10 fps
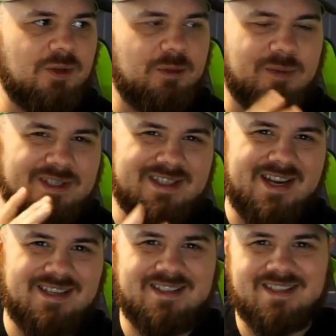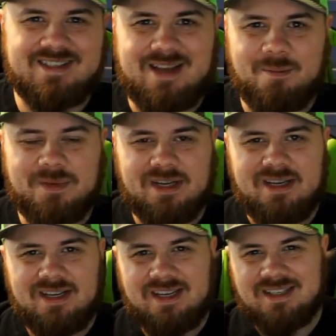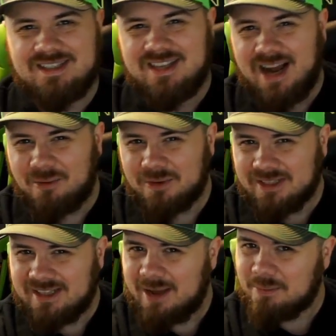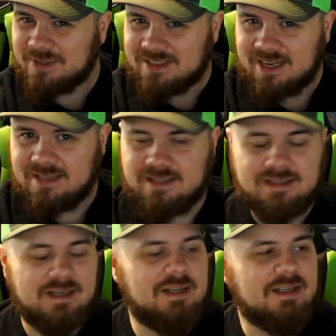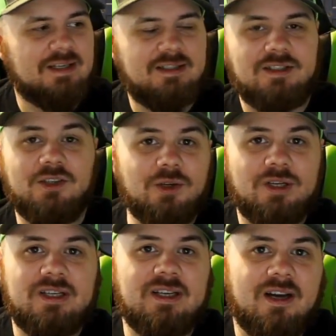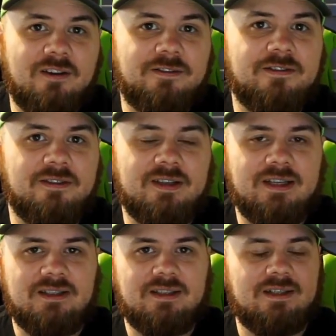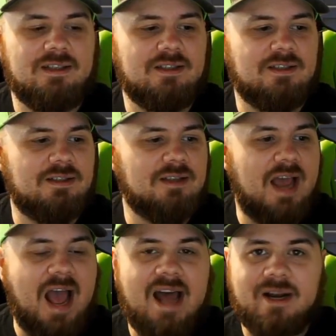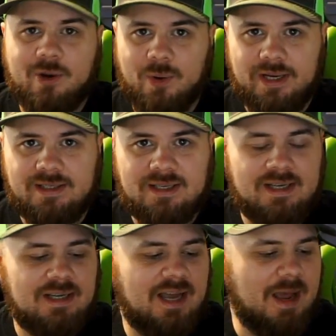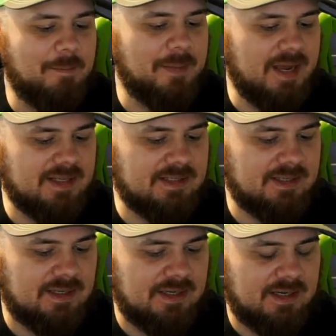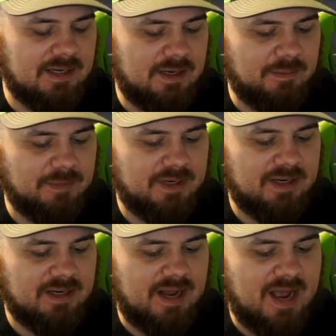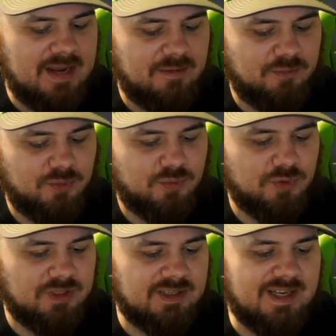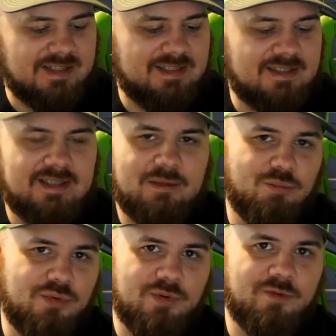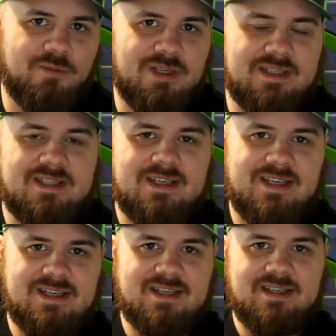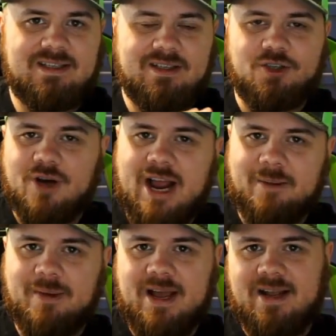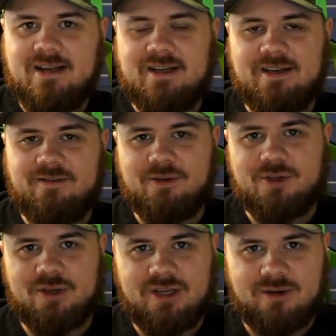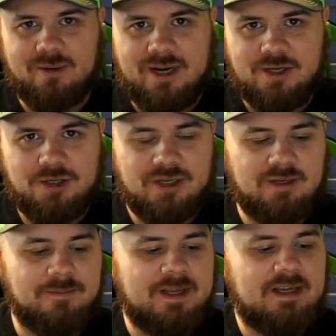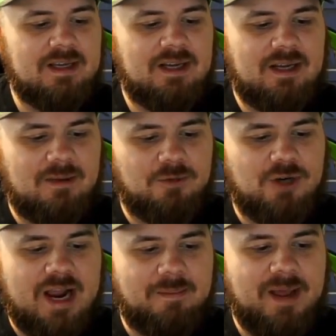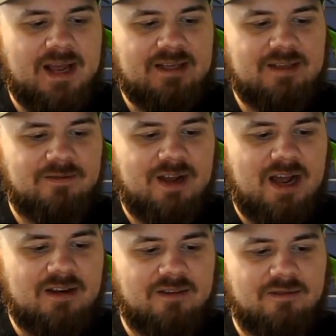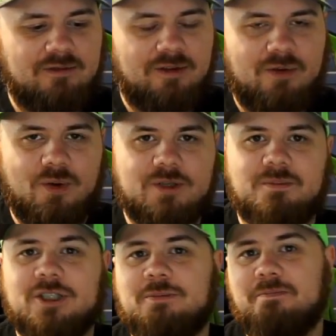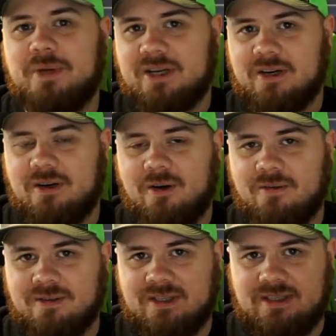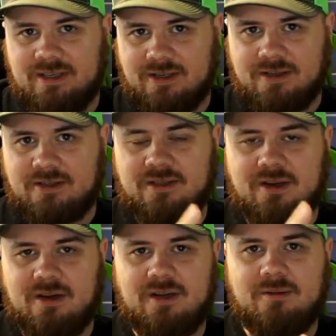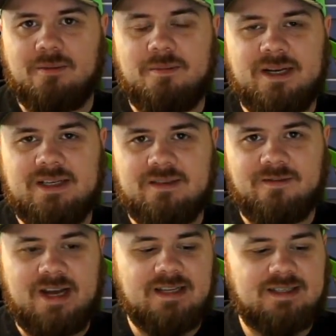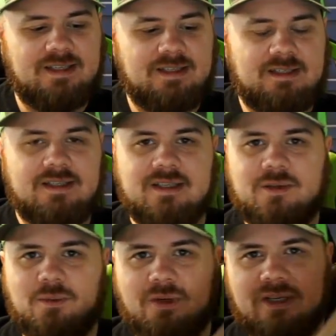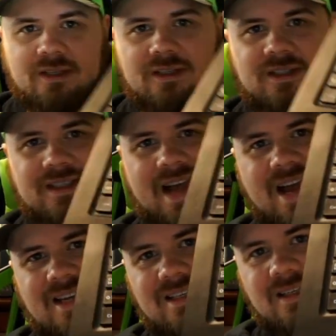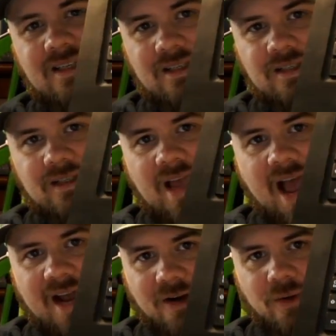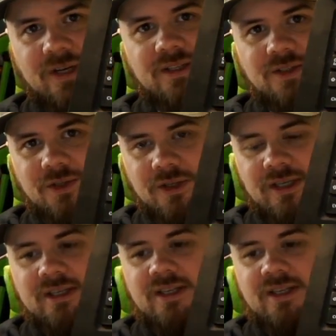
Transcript: precise, except it's not really that precise. It's good enough. It is adequate at best. But I would really like to see improvements in the trackpad in a future iteration. Trackpads have gotten, of course, much bigger over the years on many devices. This one size is adequate. It's good.